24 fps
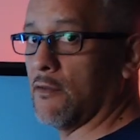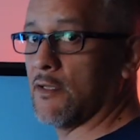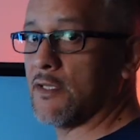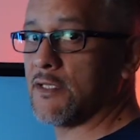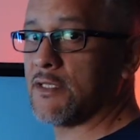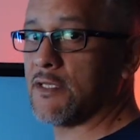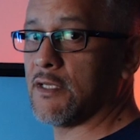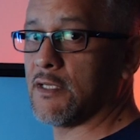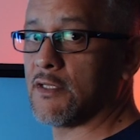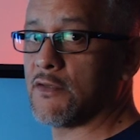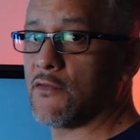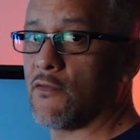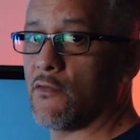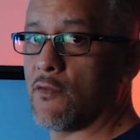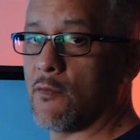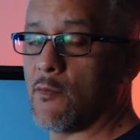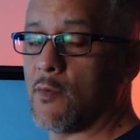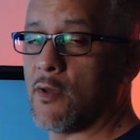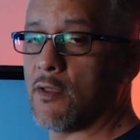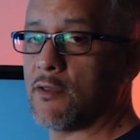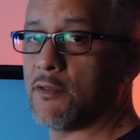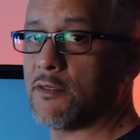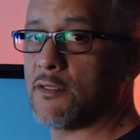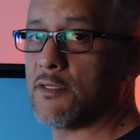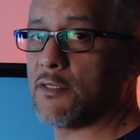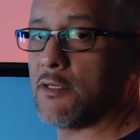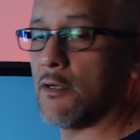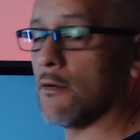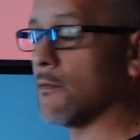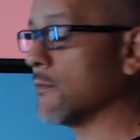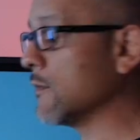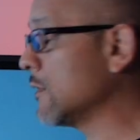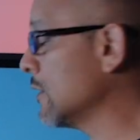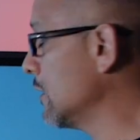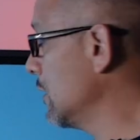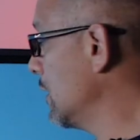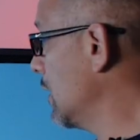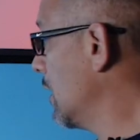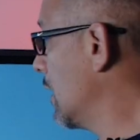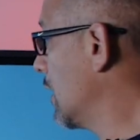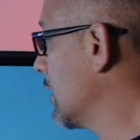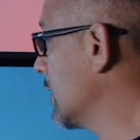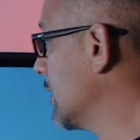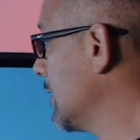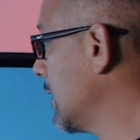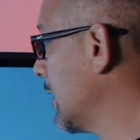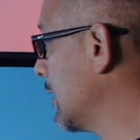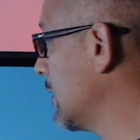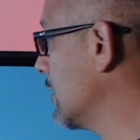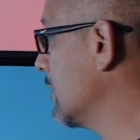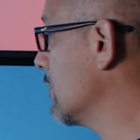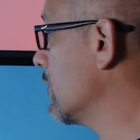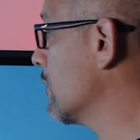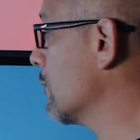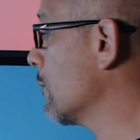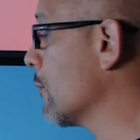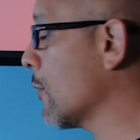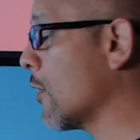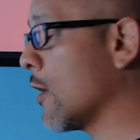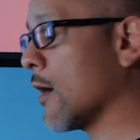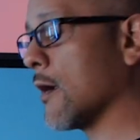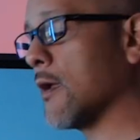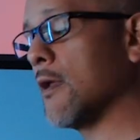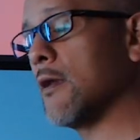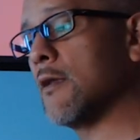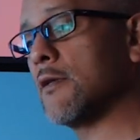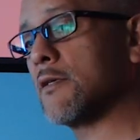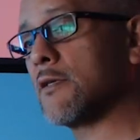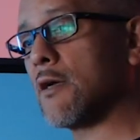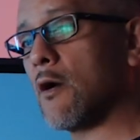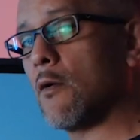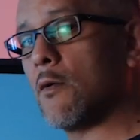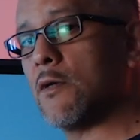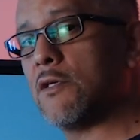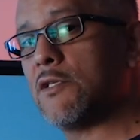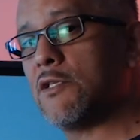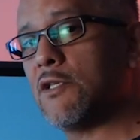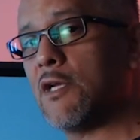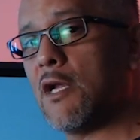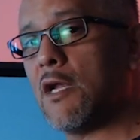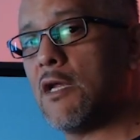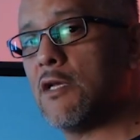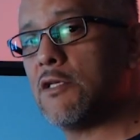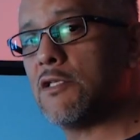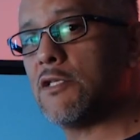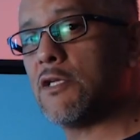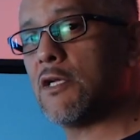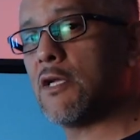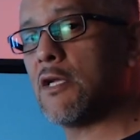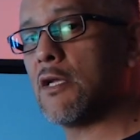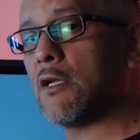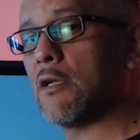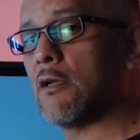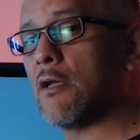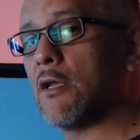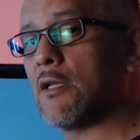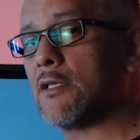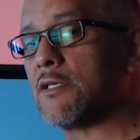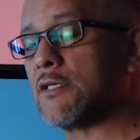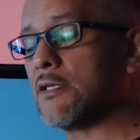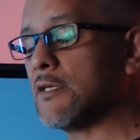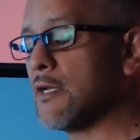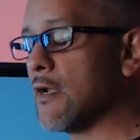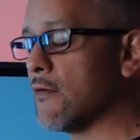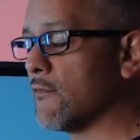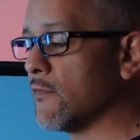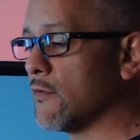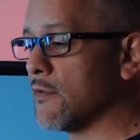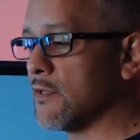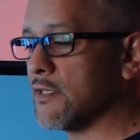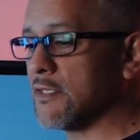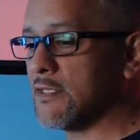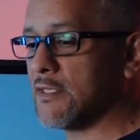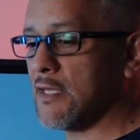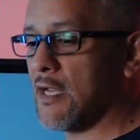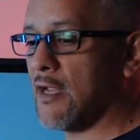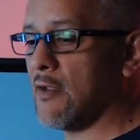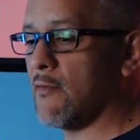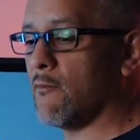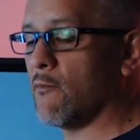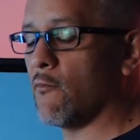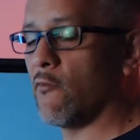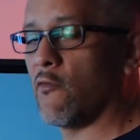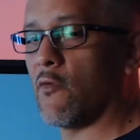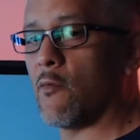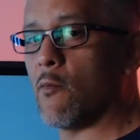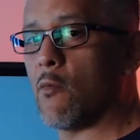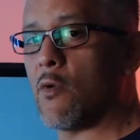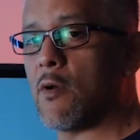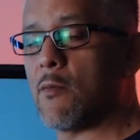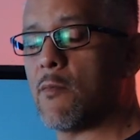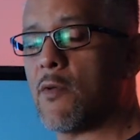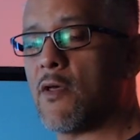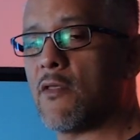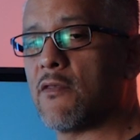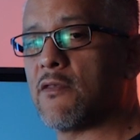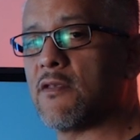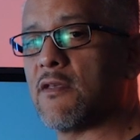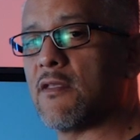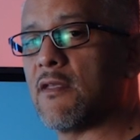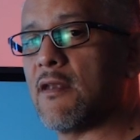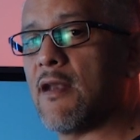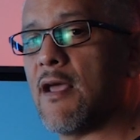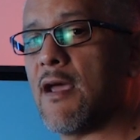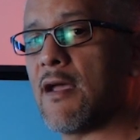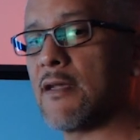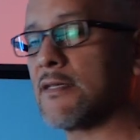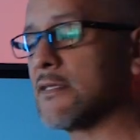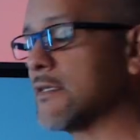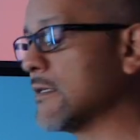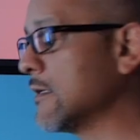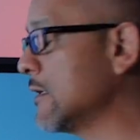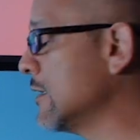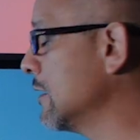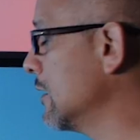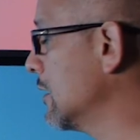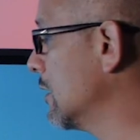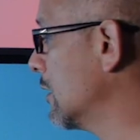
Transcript: listings for the month. So again, the market is always changing. It's never the same from one month to the next.